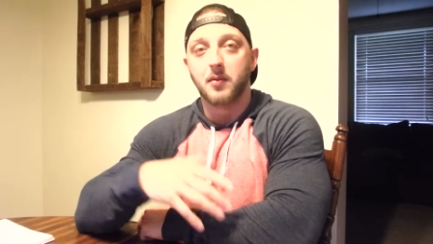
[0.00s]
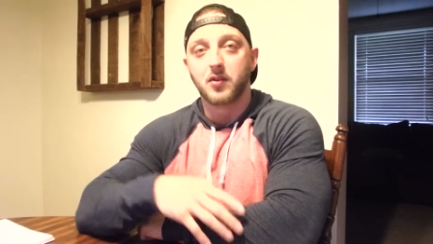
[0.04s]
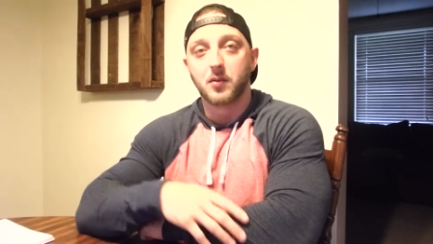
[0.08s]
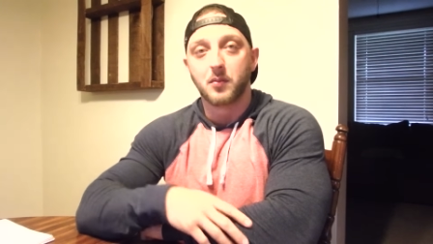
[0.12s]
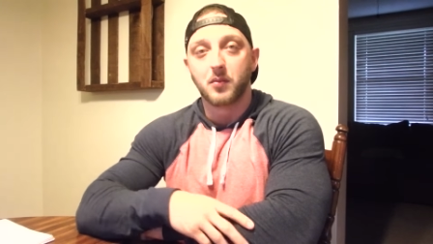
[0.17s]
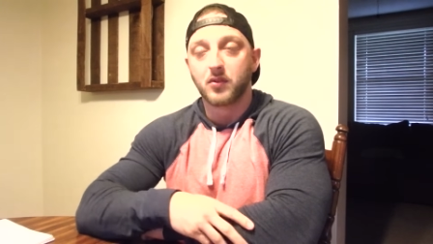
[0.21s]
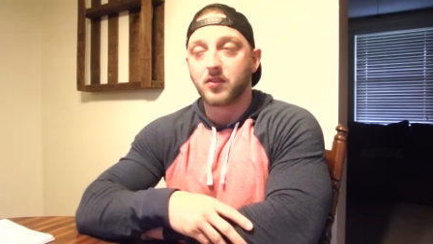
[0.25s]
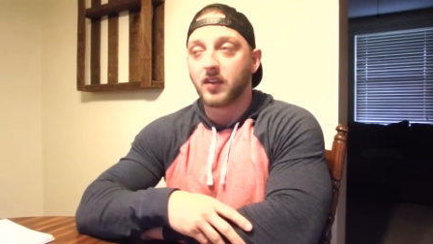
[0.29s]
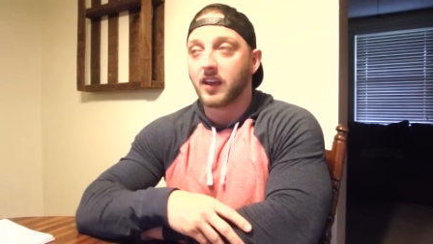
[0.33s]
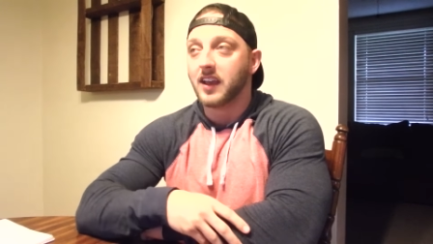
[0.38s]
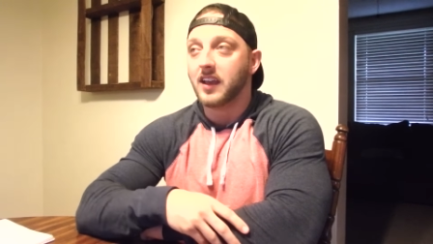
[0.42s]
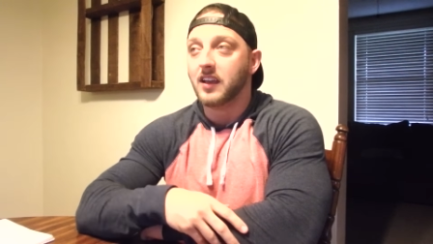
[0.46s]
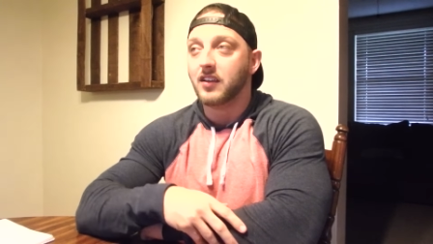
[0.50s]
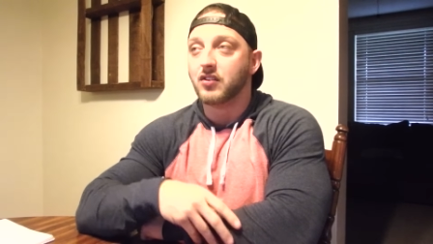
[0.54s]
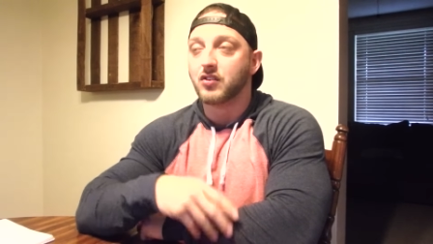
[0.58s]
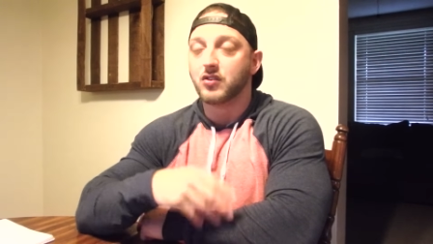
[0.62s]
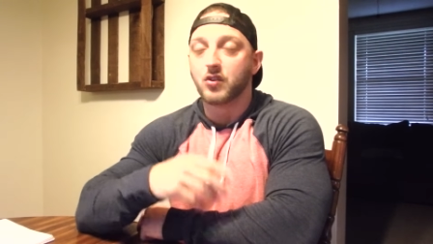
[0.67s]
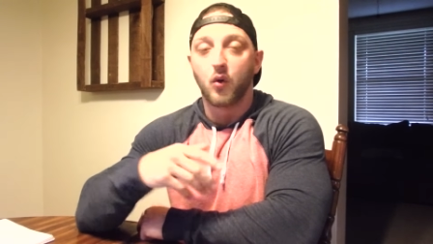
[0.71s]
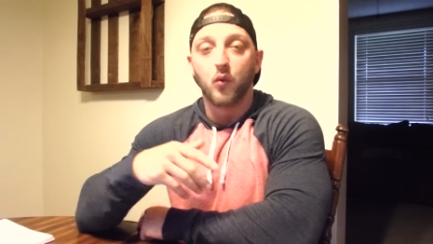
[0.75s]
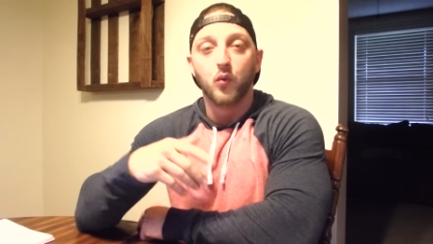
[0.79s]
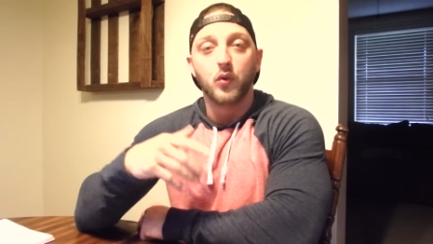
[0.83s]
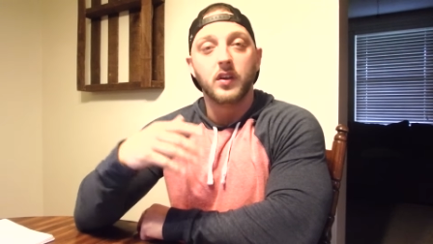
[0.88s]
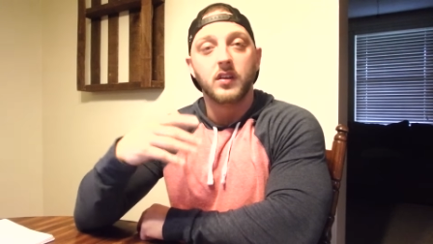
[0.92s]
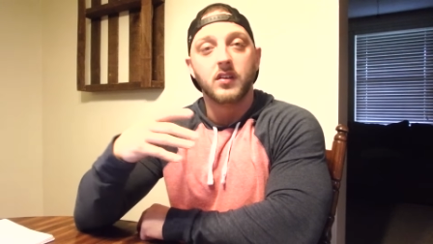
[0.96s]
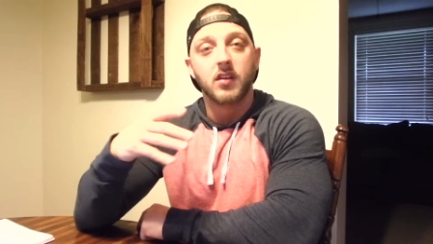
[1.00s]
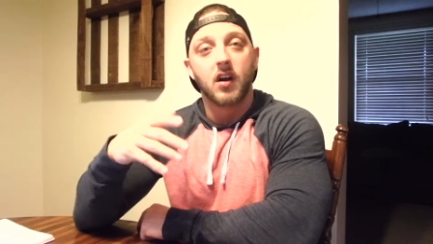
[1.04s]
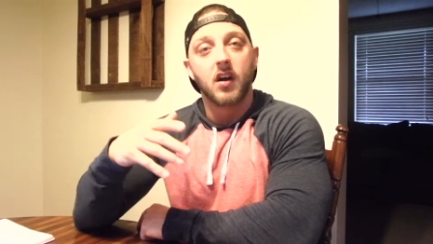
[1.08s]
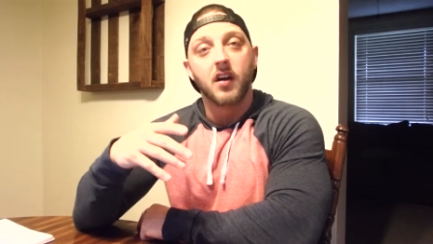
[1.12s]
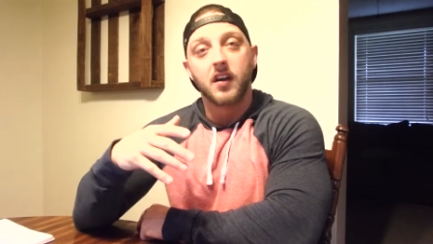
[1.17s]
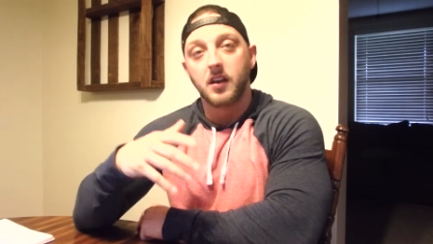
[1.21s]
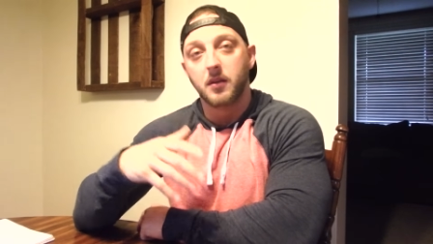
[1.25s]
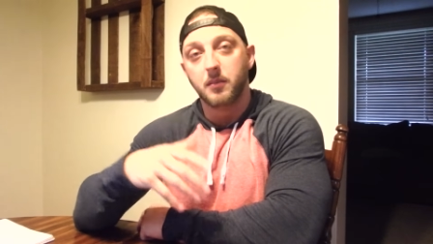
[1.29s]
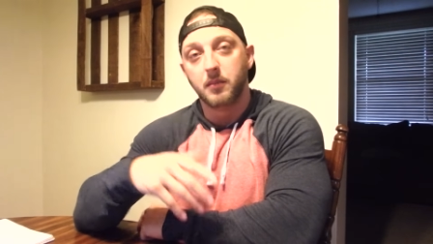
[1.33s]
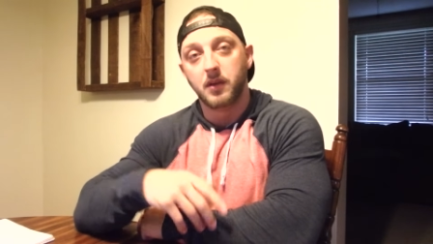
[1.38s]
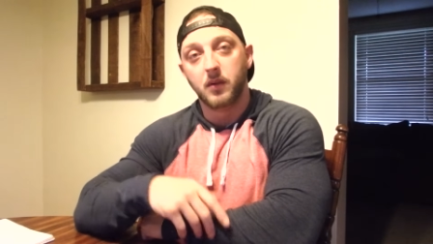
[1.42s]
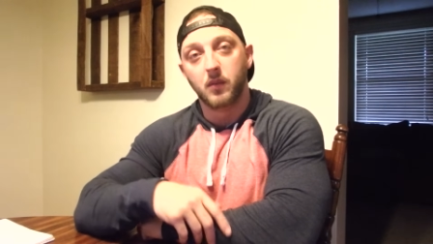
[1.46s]
It's almost like he's solely
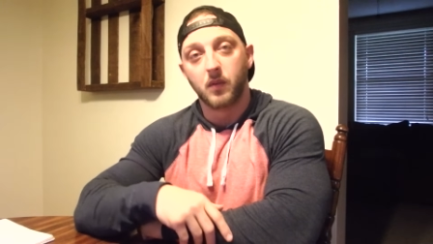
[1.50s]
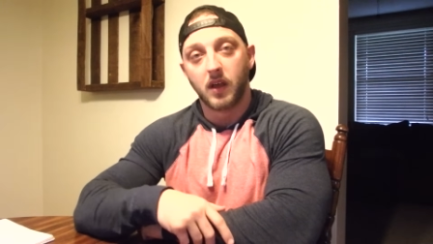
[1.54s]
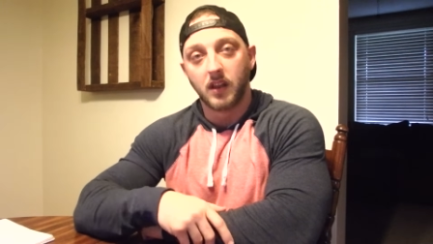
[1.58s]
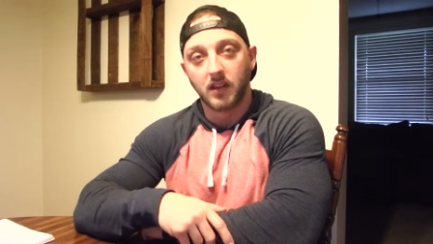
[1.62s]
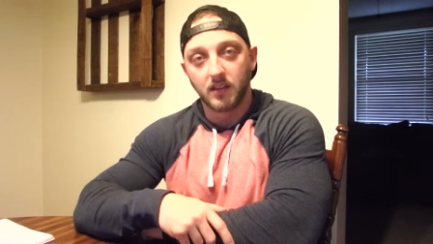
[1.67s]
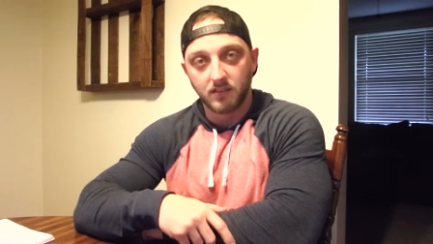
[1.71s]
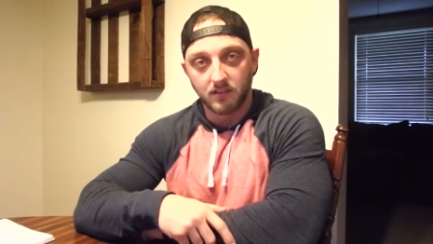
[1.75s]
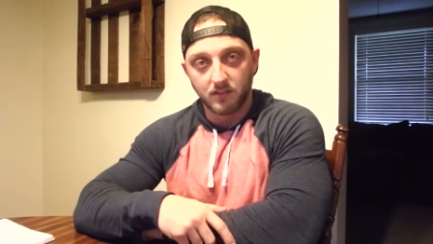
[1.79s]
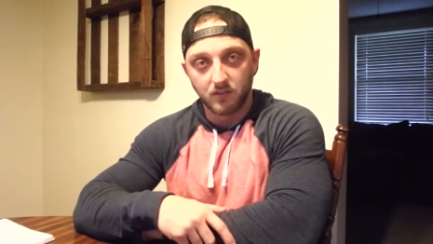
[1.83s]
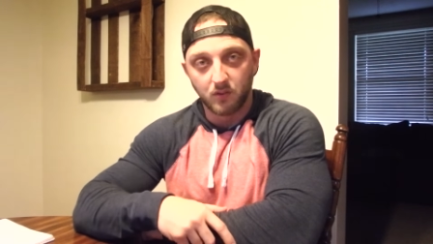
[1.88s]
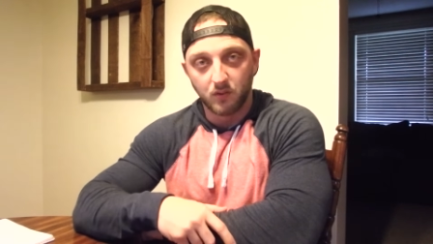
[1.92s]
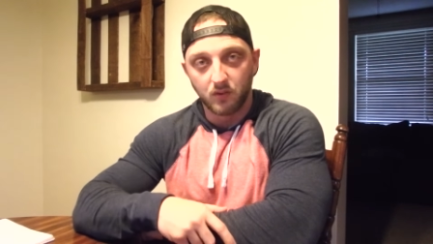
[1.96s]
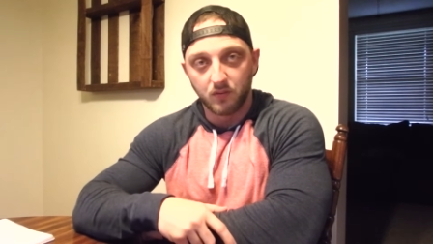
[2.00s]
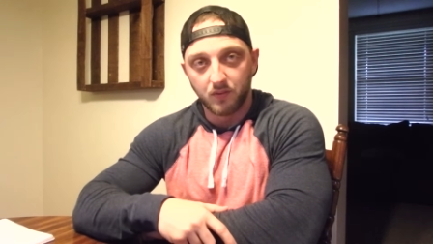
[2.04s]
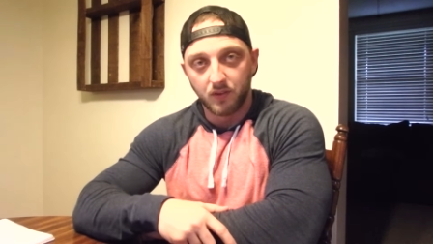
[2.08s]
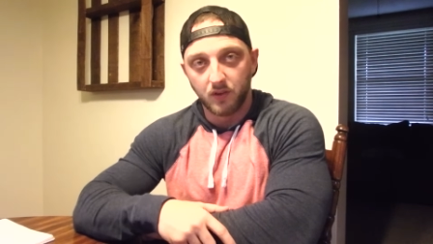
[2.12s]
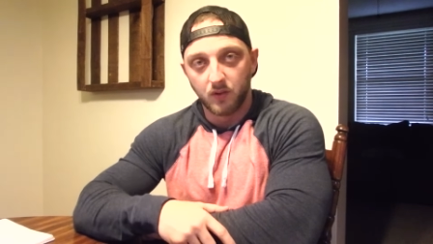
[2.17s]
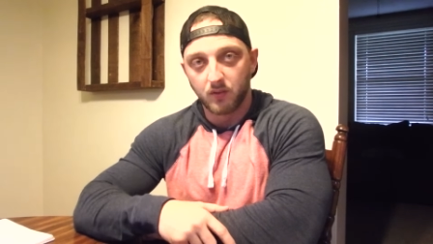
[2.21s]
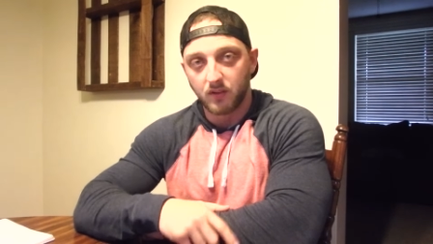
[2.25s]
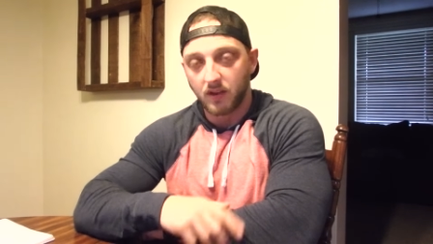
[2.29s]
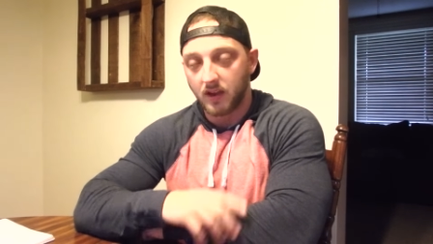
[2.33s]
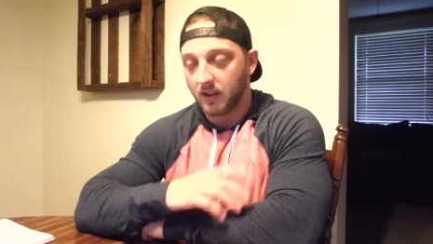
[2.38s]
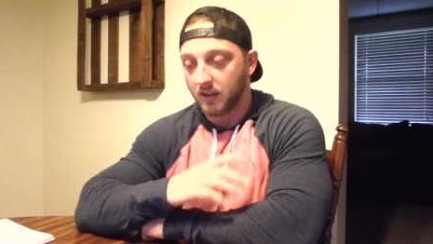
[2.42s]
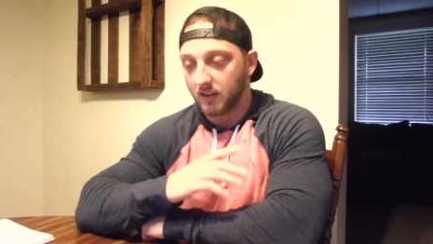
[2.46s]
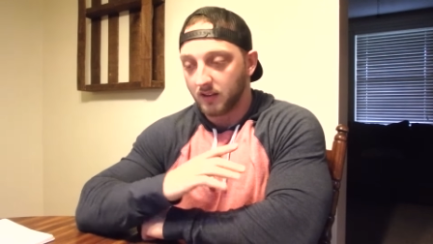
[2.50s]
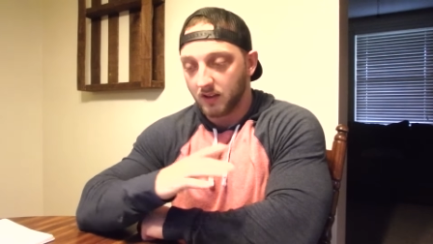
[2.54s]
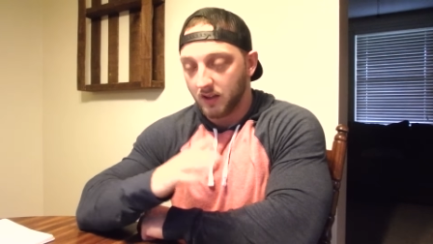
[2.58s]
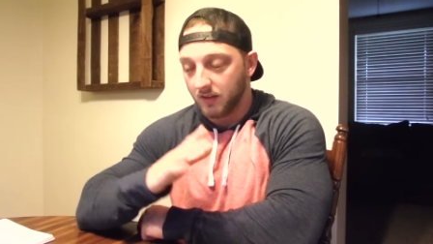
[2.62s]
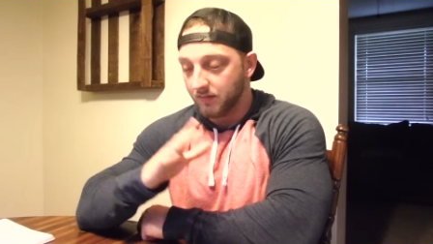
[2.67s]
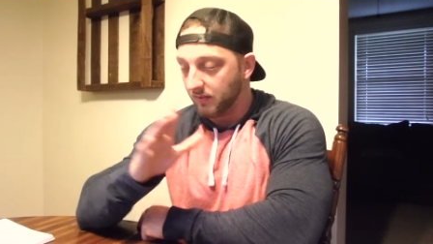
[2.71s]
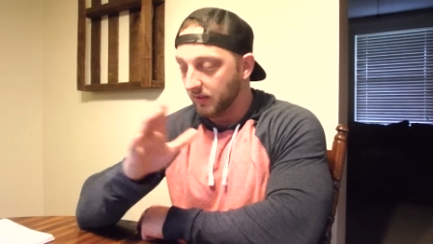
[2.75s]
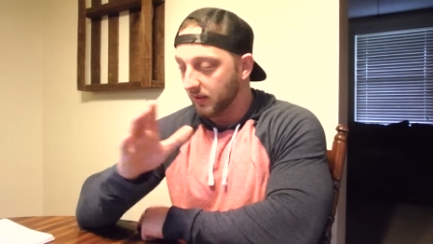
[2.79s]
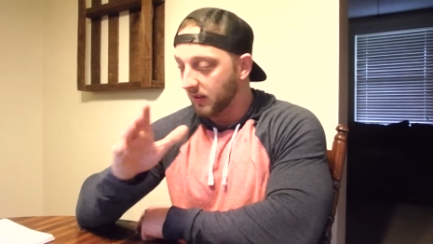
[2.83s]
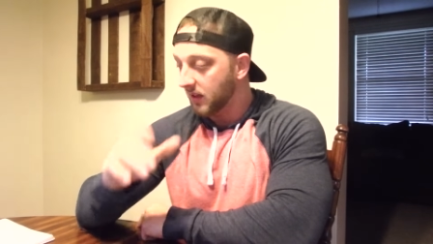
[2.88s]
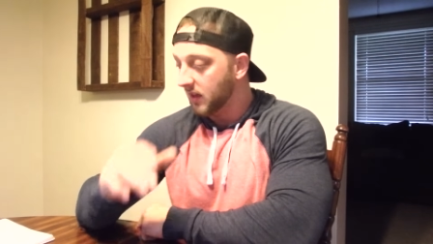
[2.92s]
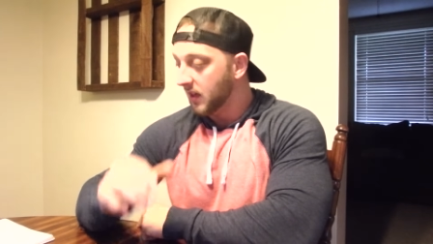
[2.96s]
talking to me when I listen to his videos. I
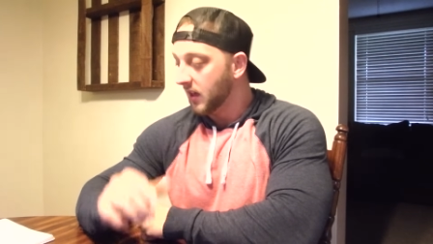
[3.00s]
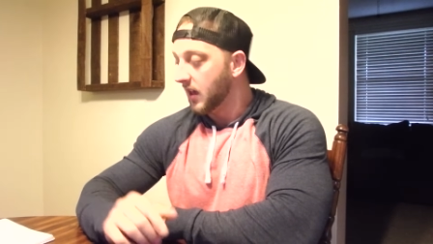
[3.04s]
love it.